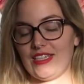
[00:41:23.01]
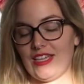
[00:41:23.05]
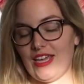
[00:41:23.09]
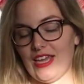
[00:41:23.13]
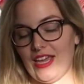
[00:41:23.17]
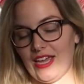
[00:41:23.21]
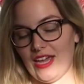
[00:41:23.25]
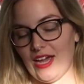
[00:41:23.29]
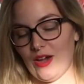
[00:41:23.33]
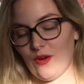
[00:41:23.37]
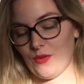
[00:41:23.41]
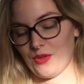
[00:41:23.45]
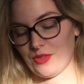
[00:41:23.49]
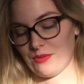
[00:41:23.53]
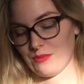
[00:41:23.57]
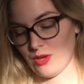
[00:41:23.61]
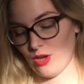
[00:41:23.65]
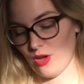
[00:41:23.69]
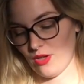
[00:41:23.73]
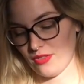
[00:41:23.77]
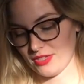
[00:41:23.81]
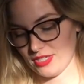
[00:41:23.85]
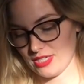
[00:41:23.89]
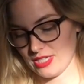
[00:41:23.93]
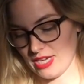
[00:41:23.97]
to hang out with me
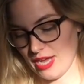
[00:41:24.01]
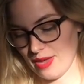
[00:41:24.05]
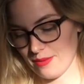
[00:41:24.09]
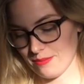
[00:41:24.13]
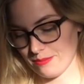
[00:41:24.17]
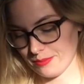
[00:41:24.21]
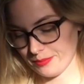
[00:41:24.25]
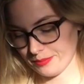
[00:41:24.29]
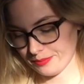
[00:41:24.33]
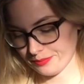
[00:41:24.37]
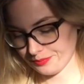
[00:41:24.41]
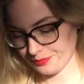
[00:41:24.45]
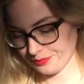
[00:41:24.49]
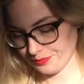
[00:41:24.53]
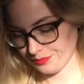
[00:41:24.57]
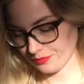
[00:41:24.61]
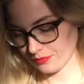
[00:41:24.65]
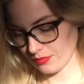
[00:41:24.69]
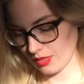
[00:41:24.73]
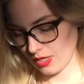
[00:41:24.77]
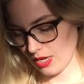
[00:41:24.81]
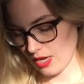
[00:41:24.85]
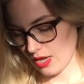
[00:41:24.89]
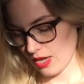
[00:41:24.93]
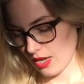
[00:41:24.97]
all the time.
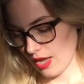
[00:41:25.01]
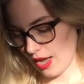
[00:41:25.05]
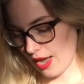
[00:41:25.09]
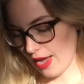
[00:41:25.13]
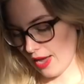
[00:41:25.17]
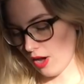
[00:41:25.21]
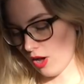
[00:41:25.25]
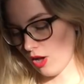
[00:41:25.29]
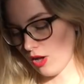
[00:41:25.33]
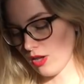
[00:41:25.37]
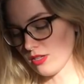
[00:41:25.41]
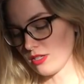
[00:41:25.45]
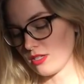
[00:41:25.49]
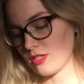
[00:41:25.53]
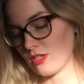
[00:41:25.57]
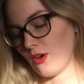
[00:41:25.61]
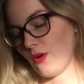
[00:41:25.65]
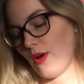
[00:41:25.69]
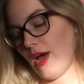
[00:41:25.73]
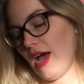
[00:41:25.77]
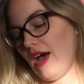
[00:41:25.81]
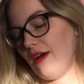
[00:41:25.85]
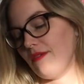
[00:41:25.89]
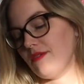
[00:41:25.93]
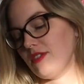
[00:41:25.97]
I
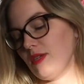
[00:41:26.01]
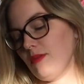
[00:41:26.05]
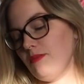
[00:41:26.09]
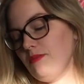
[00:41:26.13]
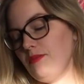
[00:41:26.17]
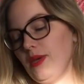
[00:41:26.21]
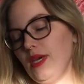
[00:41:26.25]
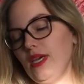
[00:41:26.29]
also have some